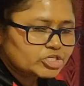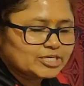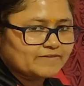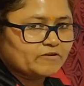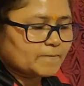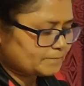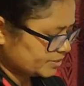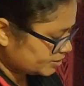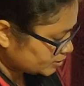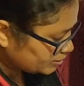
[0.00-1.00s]

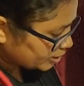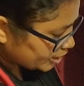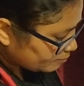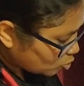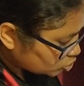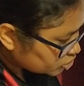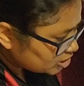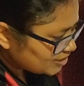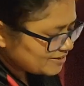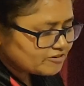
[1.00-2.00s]
development, emotional
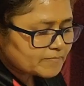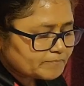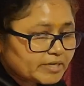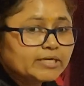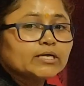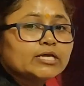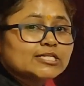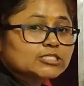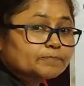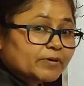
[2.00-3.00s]
development,
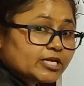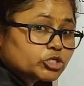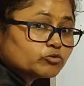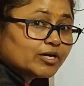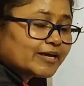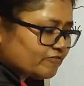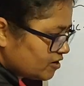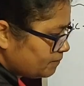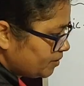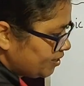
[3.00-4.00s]
spiritual
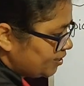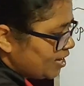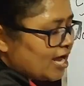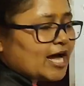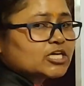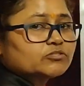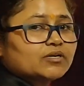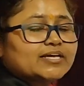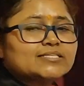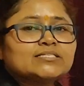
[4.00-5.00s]
development, as well
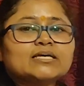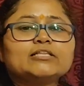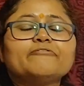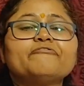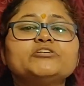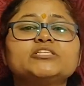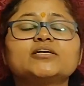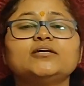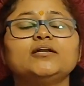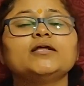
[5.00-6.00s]
as the
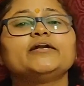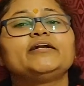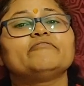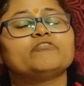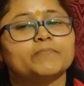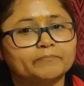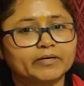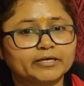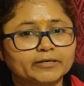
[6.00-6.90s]
physical development.